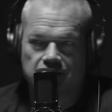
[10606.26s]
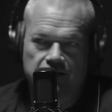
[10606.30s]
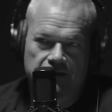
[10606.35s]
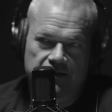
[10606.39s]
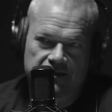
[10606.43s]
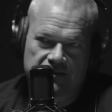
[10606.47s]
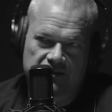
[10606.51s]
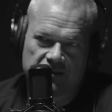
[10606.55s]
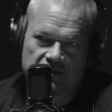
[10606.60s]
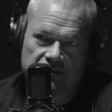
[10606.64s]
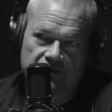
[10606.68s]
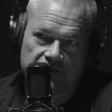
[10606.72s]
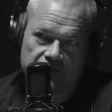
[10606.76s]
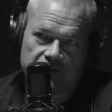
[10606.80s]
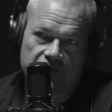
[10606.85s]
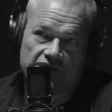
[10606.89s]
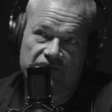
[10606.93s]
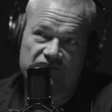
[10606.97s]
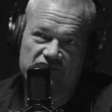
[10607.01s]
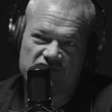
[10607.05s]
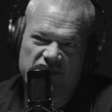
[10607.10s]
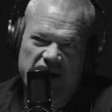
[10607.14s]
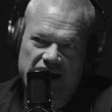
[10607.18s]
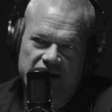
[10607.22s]
things are all
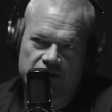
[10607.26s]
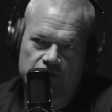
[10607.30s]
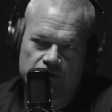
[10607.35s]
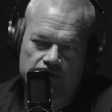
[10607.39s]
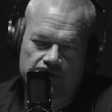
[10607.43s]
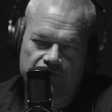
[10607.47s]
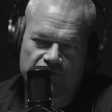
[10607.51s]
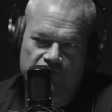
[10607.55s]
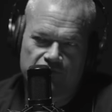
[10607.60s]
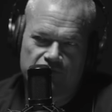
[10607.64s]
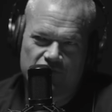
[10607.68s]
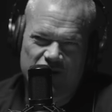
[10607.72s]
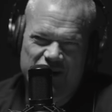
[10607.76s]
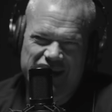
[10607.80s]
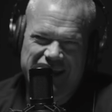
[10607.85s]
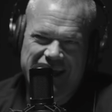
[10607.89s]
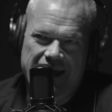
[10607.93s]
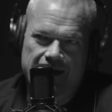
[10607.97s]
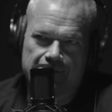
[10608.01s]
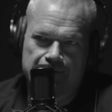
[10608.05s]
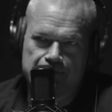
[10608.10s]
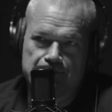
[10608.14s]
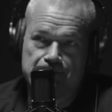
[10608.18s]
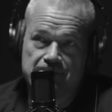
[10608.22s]
the fire and
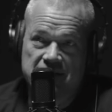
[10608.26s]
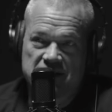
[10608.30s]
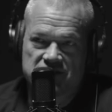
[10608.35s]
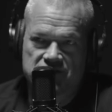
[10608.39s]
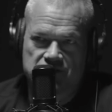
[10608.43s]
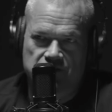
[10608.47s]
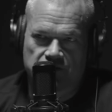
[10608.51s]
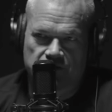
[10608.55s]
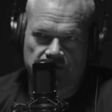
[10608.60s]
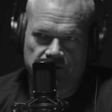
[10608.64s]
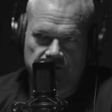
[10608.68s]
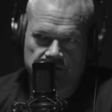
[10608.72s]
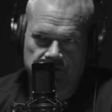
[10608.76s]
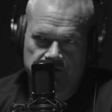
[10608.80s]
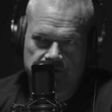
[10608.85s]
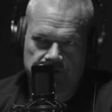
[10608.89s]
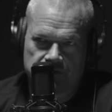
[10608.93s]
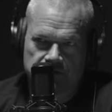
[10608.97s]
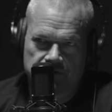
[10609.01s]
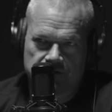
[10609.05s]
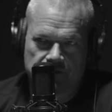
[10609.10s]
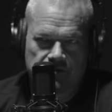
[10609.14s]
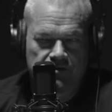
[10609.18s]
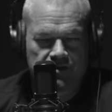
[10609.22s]
forget missile.
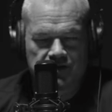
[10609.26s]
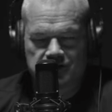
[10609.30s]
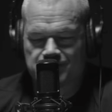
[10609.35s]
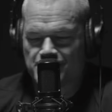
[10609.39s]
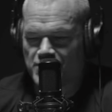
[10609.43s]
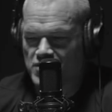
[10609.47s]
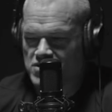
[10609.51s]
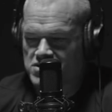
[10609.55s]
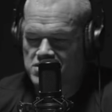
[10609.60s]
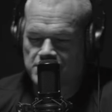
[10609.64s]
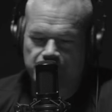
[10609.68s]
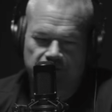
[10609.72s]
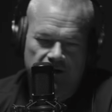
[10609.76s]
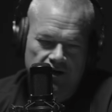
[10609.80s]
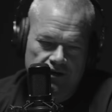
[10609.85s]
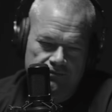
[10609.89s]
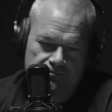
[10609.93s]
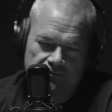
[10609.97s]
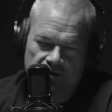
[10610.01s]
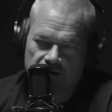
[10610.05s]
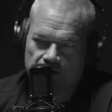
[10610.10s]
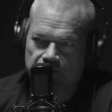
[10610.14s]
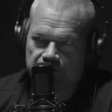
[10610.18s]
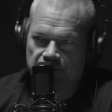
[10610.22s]
Exactly. You just push the
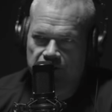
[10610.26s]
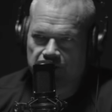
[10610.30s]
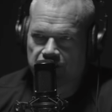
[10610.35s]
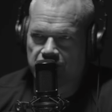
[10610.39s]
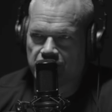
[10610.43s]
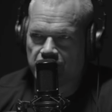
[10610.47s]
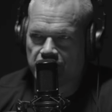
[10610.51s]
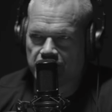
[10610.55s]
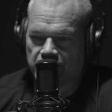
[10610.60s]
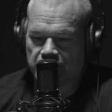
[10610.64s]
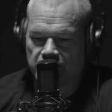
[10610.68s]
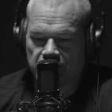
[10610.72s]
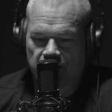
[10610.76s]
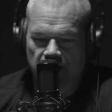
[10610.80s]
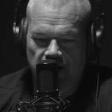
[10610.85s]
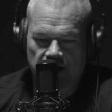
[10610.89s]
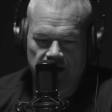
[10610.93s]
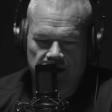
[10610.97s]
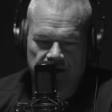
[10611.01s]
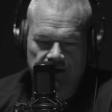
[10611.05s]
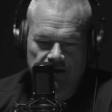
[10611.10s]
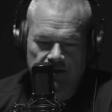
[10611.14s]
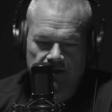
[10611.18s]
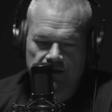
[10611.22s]
button, boom, you're good.
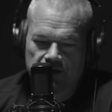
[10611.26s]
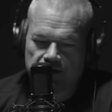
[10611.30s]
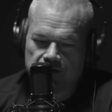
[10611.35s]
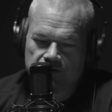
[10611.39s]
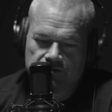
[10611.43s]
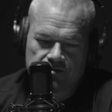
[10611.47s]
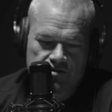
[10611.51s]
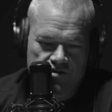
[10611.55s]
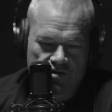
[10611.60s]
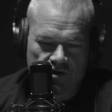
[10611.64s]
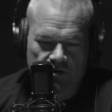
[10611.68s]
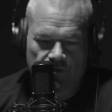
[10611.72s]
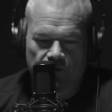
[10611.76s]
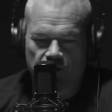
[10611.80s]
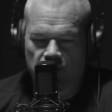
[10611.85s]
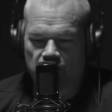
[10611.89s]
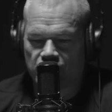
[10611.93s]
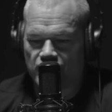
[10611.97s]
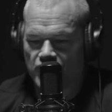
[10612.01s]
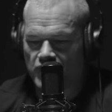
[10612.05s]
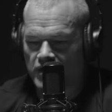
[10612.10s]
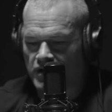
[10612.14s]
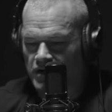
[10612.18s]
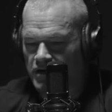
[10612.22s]
Hey, joint
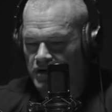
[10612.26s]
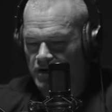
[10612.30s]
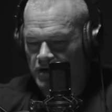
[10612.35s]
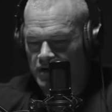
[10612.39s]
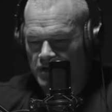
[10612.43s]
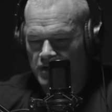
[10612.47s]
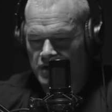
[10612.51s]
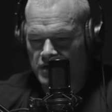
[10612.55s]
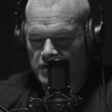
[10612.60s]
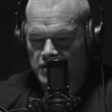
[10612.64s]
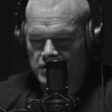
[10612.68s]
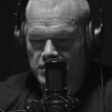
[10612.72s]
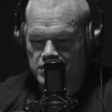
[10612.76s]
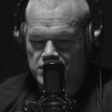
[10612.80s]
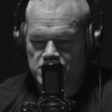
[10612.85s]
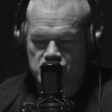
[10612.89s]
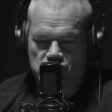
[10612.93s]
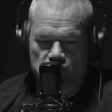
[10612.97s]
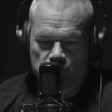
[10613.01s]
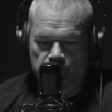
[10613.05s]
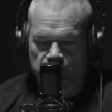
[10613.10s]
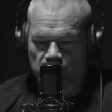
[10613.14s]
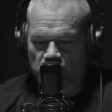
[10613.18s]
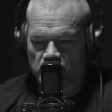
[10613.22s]
warfare,
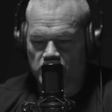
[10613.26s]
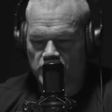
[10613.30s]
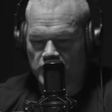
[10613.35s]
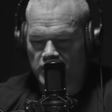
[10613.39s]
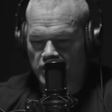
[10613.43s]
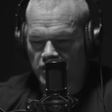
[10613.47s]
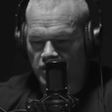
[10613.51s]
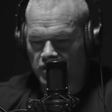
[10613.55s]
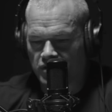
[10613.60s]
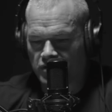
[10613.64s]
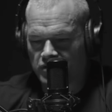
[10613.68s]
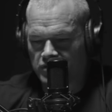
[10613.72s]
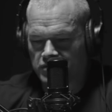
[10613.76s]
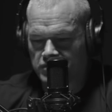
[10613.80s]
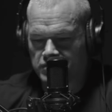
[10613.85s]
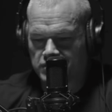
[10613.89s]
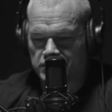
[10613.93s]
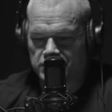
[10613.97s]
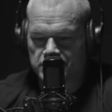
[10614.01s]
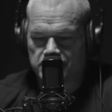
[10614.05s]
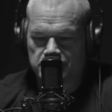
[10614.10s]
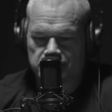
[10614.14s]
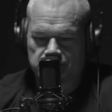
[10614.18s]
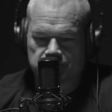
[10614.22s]
super krill,
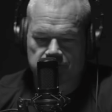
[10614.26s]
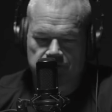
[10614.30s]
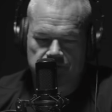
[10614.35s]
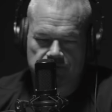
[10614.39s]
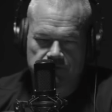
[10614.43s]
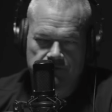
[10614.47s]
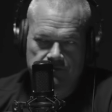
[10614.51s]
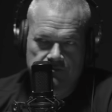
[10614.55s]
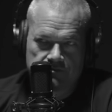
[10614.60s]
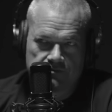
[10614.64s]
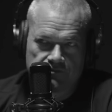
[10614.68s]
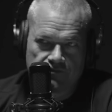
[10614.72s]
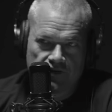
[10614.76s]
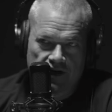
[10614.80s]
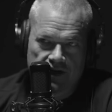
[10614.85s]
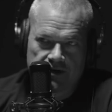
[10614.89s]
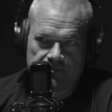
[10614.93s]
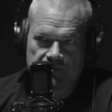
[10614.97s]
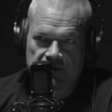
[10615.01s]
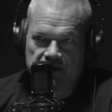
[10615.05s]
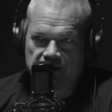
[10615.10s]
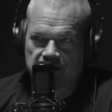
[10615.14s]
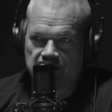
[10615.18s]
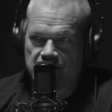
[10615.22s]

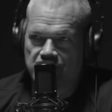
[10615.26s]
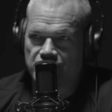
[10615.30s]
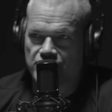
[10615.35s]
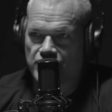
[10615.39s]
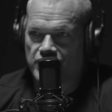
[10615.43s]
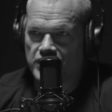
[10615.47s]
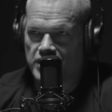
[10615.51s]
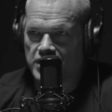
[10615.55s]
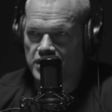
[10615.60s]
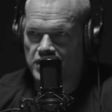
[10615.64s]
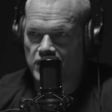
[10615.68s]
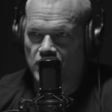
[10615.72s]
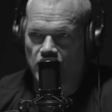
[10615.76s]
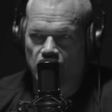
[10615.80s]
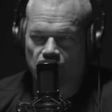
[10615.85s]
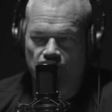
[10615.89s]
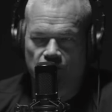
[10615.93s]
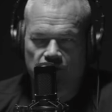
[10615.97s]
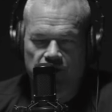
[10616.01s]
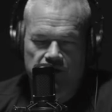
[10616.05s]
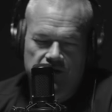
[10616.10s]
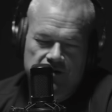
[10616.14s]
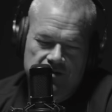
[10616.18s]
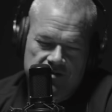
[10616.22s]
vitamin D3, Cold
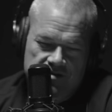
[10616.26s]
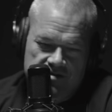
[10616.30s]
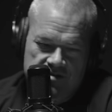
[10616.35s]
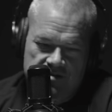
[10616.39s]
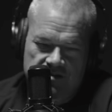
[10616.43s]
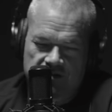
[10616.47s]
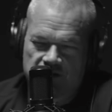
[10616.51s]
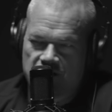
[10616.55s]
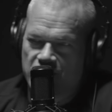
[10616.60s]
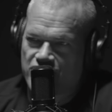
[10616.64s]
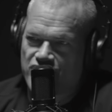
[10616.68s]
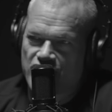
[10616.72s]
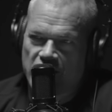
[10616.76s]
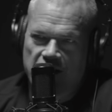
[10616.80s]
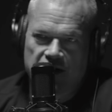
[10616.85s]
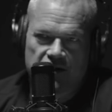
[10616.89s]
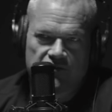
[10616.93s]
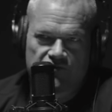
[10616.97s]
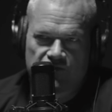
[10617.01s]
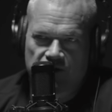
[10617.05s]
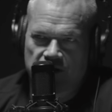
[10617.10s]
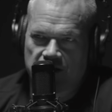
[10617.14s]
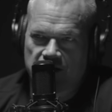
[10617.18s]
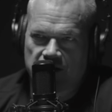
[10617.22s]
War. You just they're fire
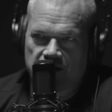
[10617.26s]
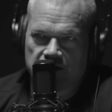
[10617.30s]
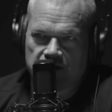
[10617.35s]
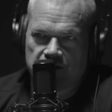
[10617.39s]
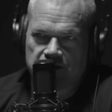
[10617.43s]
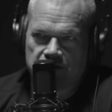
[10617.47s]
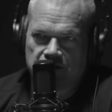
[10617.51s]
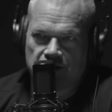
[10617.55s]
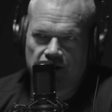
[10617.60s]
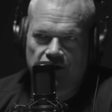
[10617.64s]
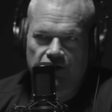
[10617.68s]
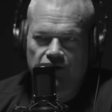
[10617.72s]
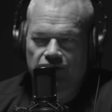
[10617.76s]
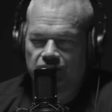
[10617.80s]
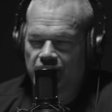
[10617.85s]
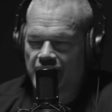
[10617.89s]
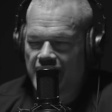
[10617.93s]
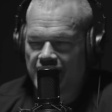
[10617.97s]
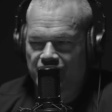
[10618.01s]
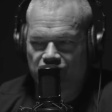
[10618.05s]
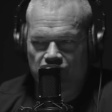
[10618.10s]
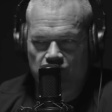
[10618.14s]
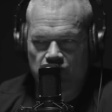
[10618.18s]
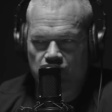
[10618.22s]
and forget. Don't
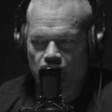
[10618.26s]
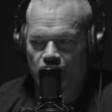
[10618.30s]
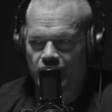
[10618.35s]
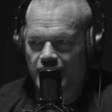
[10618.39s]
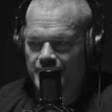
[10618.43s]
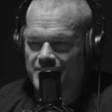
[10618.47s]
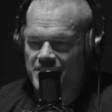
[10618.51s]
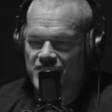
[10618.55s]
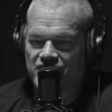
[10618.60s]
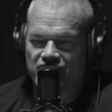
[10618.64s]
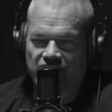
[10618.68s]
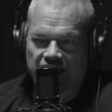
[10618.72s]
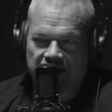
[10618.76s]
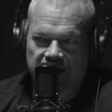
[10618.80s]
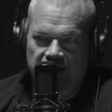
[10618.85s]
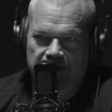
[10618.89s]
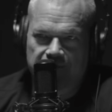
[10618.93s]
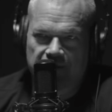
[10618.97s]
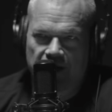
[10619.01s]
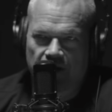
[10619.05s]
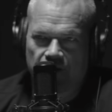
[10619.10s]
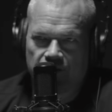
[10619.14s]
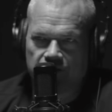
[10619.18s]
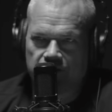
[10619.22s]
have to. You want to be thinking
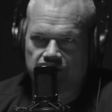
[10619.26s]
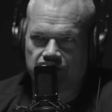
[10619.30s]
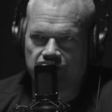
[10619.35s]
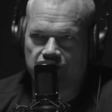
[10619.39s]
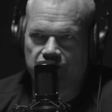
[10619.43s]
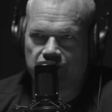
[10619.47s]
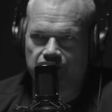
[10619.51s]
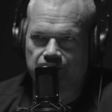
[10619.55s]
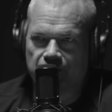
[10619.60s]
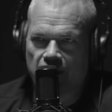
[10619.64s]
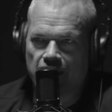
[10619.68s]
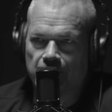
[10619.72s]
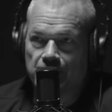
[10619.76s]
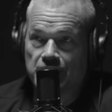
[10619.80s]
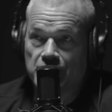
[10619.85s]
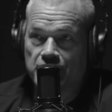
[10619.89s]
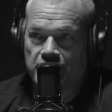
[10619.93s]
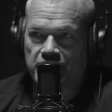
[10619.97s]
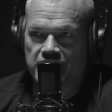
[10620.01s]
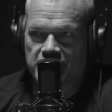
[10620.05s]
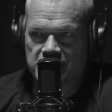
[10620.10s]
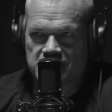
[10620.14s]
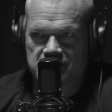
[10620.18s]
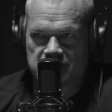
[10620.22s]
about your
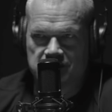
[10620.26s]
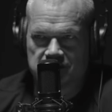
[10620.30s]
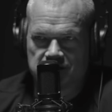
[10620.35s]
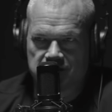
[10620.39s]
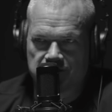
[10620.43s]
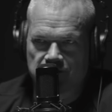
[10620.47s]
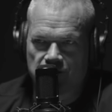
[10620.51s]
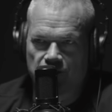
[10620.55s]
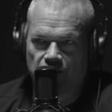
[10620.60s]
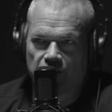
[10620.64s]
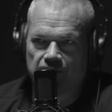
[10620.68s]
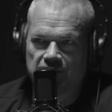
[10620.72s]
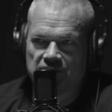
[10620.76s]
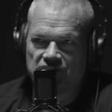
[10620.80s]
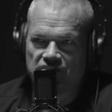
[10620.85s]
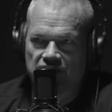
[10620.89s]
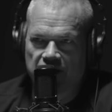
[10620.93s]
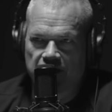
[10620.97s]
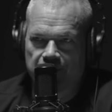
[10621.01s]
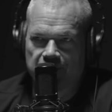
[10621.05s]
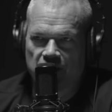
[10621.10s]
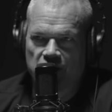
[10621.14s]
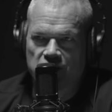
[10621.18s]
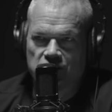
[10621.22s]
immunity system. You don't want to be
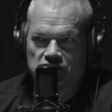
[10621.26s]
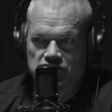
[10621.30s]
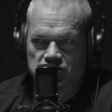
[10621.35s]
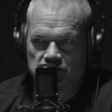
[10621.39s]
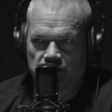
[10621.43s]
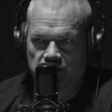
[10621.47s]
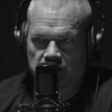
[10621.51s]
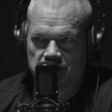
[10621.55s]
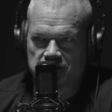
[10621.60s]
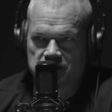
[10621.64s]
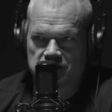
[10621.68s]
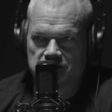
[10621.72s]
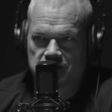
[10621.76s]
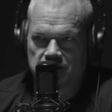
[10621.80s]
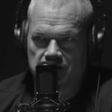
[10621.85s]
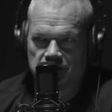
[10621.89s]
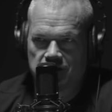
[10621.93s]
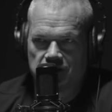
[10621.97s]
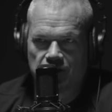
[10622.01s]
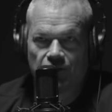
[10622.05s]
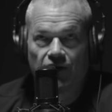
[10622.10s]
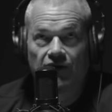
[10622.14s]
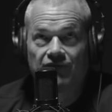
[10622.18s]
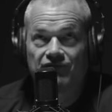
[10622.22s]
thinking about your joints.
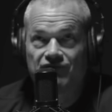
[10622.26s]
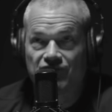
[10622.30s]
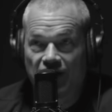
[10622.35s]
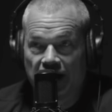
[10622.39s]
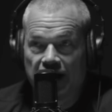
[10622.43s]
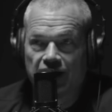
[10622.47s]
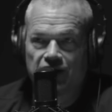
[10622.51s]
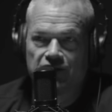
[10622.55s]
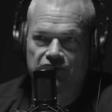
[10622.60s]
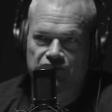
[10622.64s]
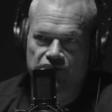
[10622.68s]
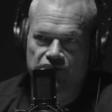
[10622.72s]
If you want fire and